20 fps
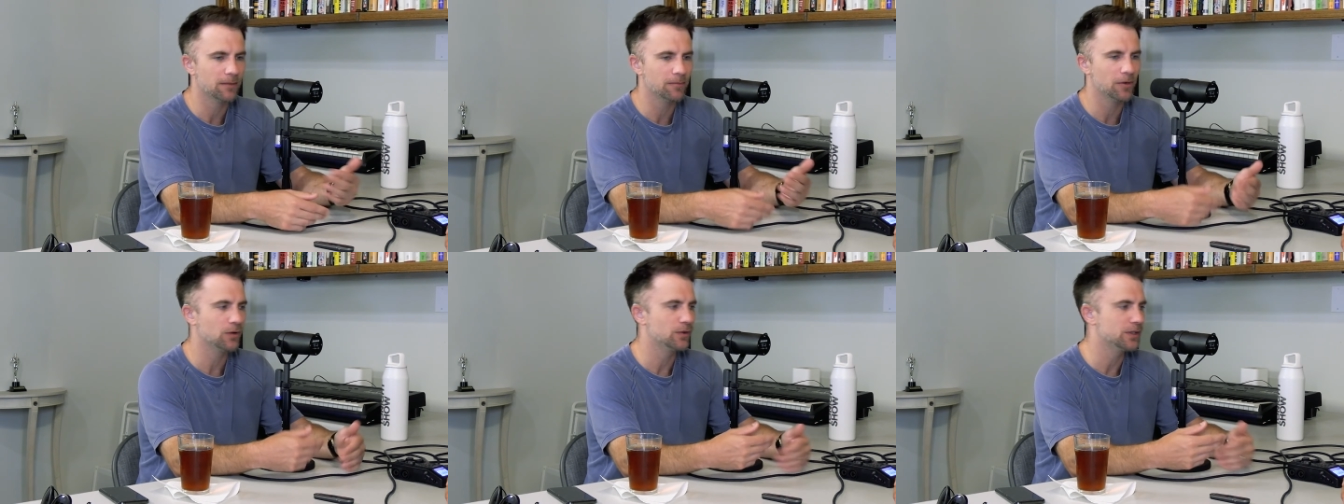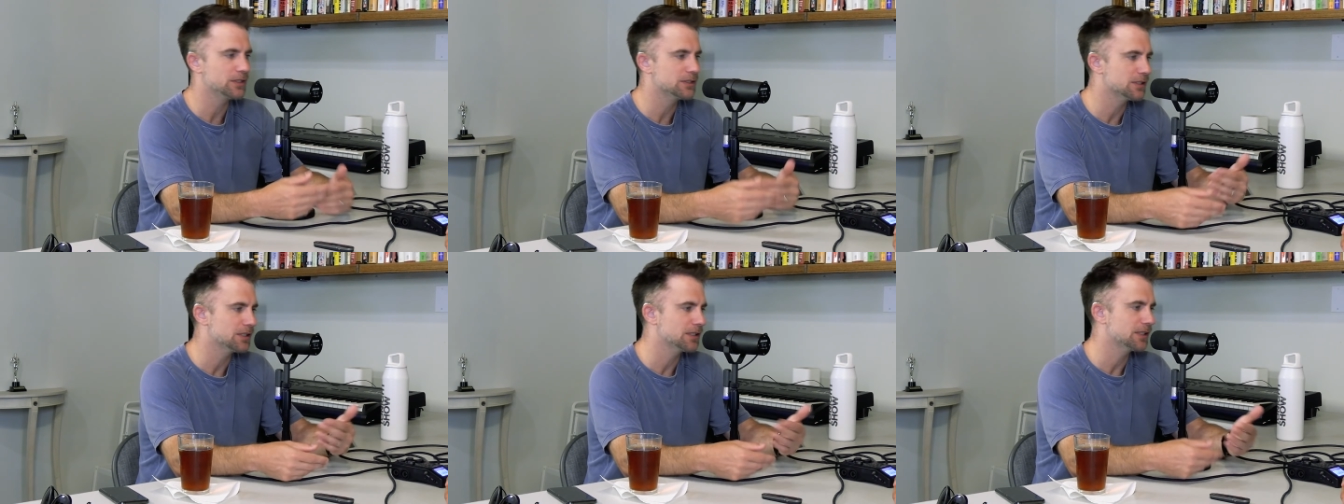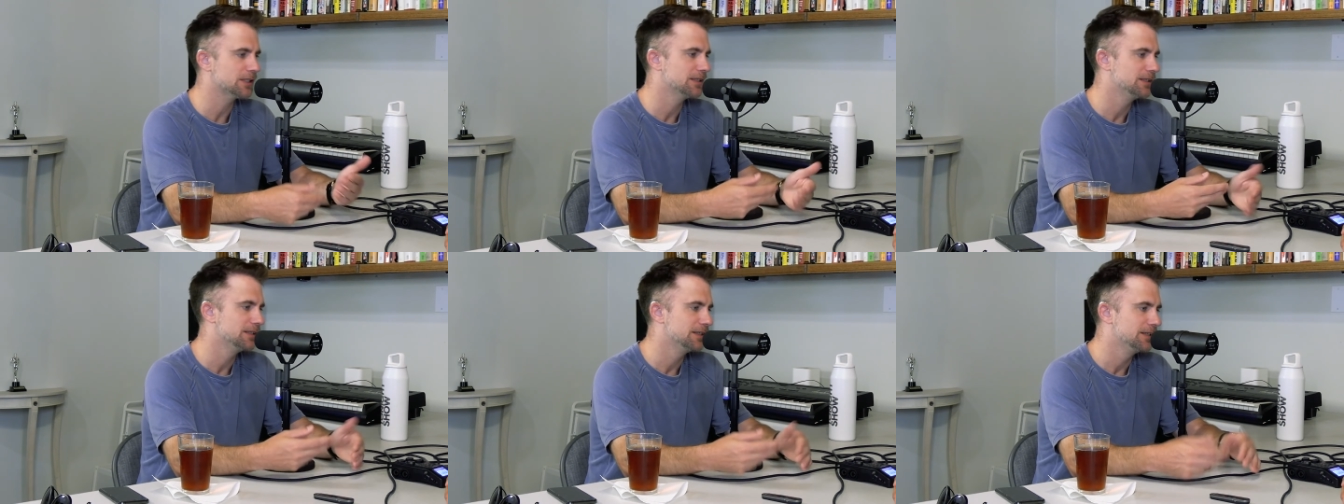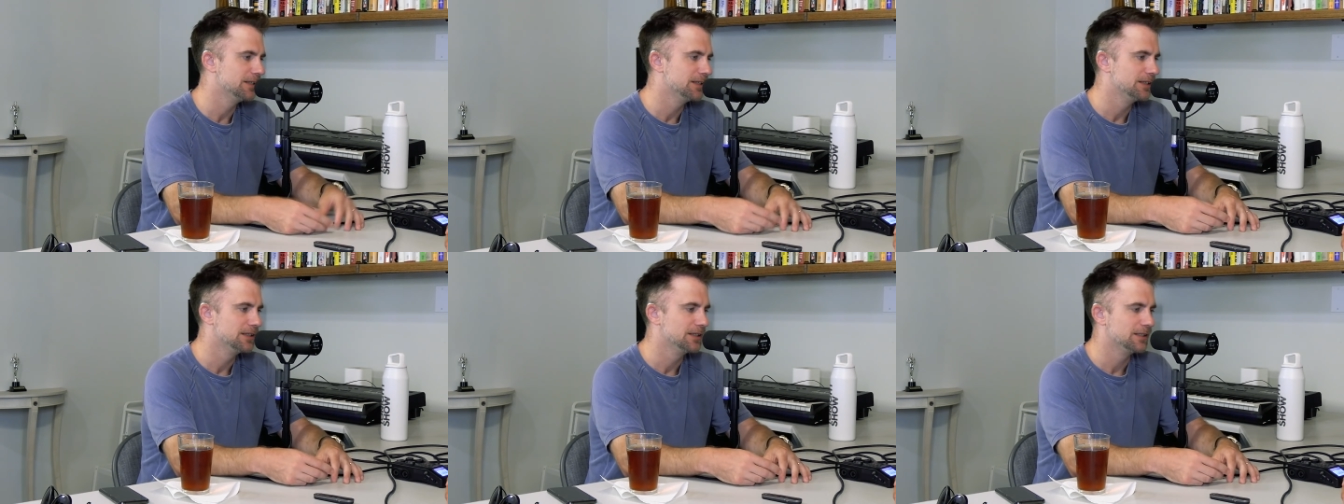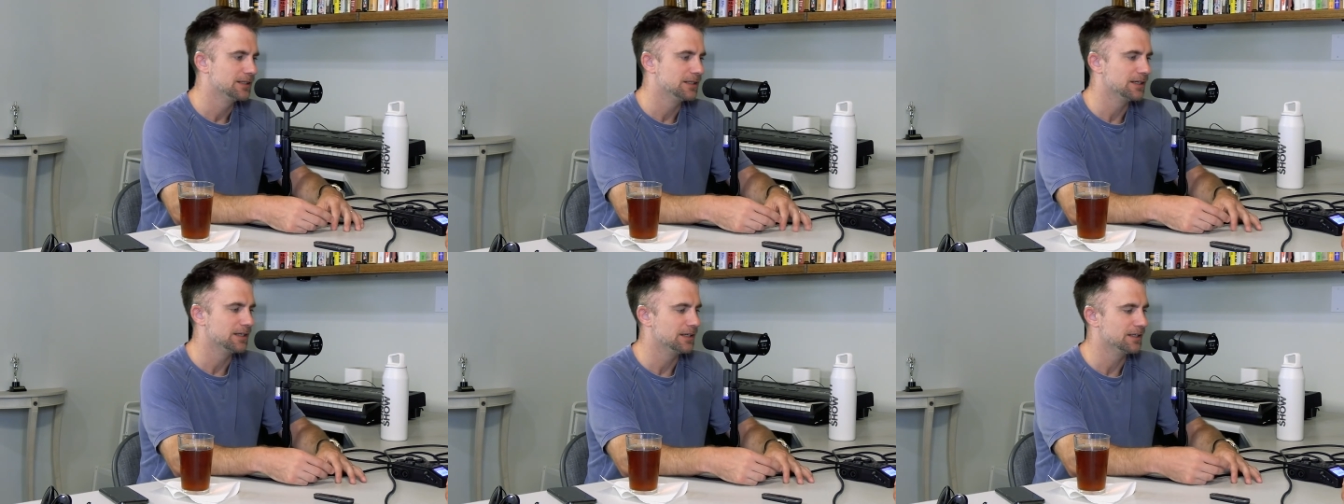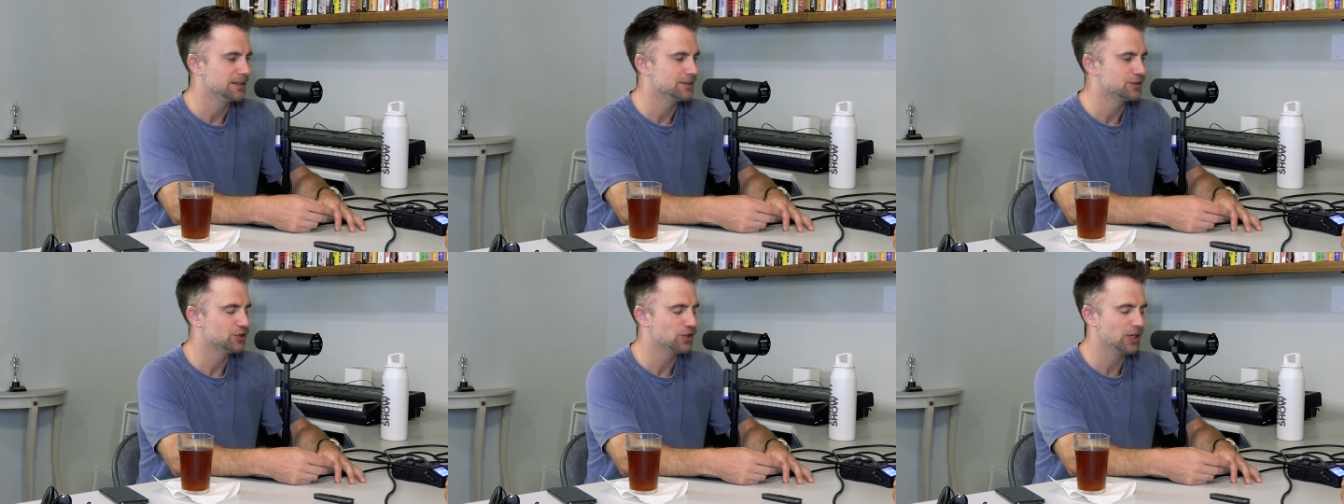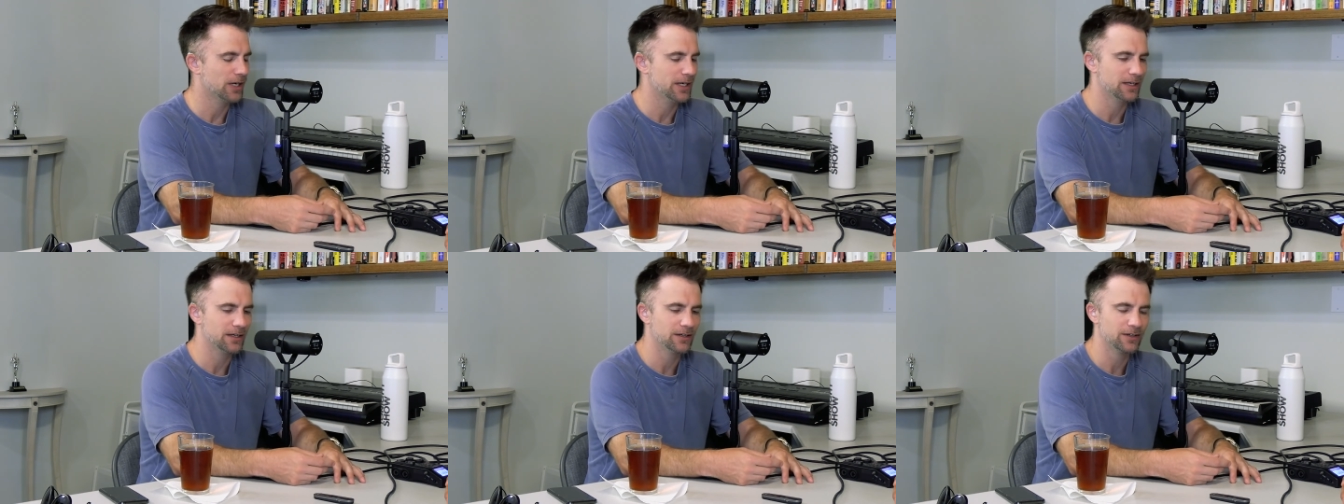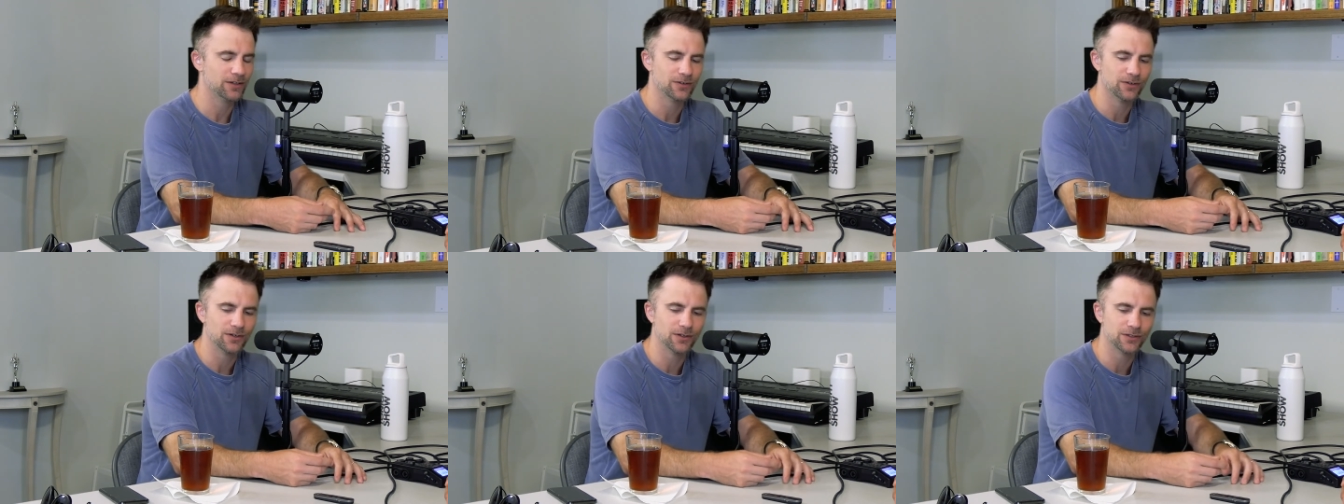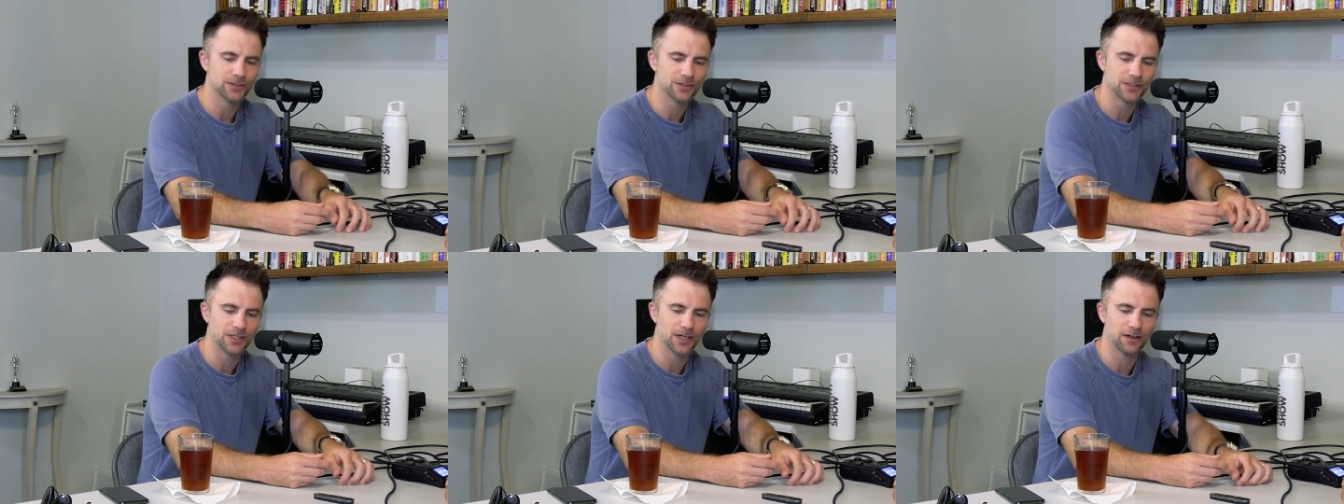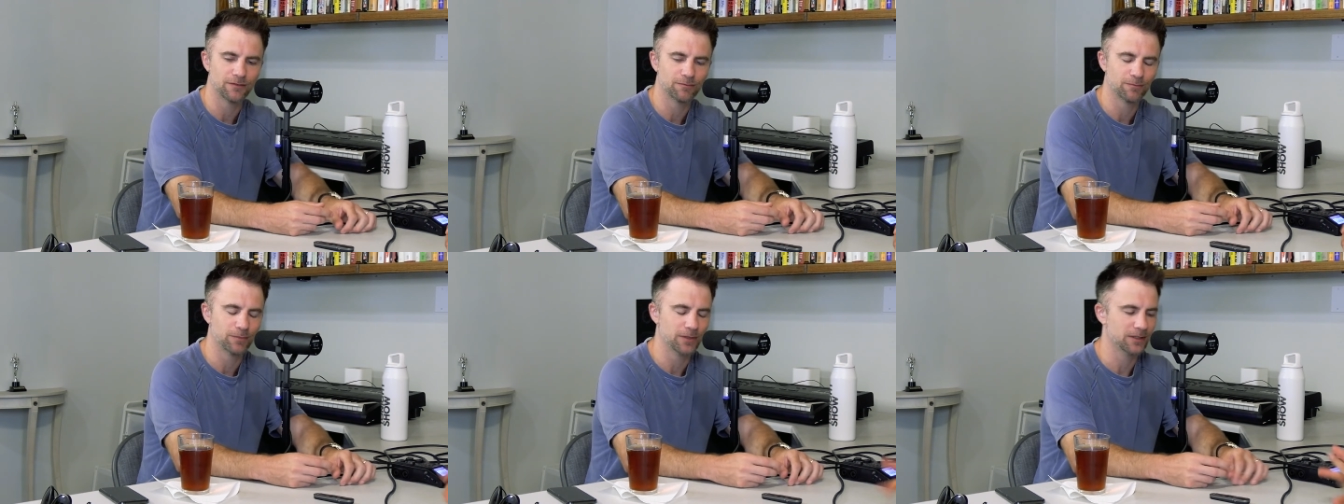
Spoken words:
I'm always like trying to do new stuff. But